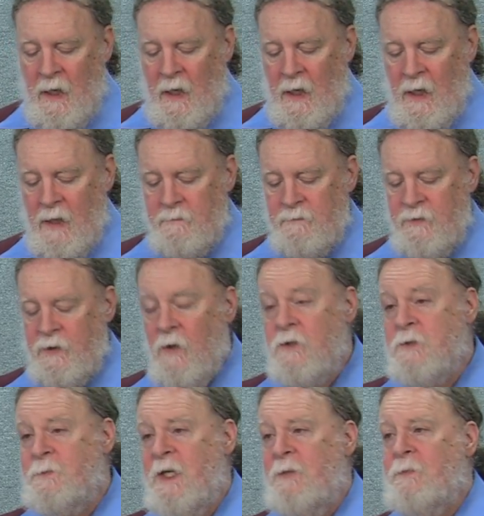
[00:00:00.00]
um,
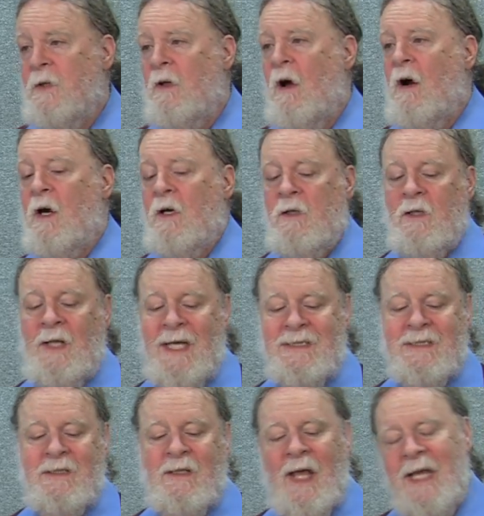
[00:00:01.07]
those people are
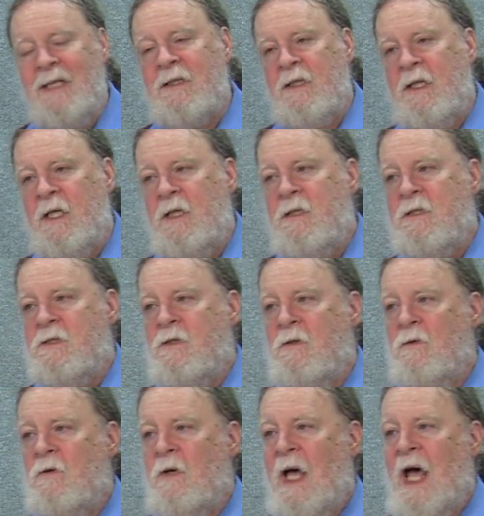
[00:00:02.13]
less likely
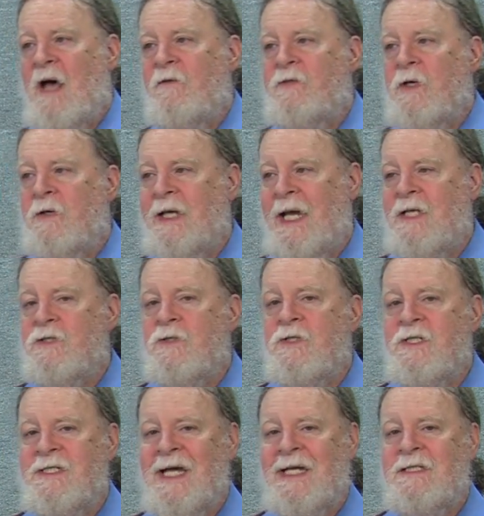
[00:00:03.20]
to have their cancer
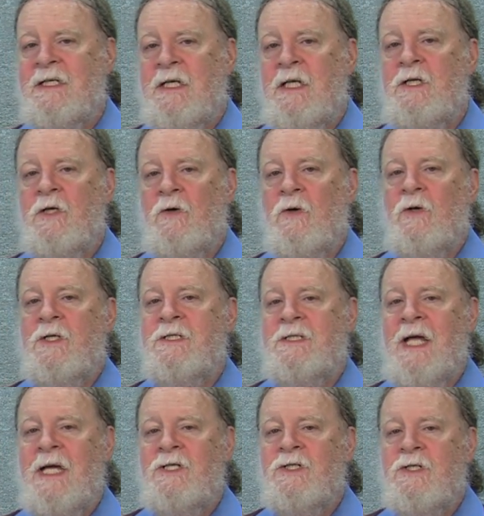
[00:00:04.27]
detected in their early
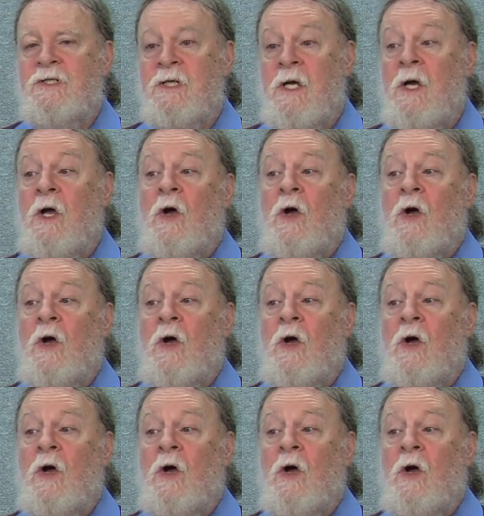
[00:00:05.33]
stages,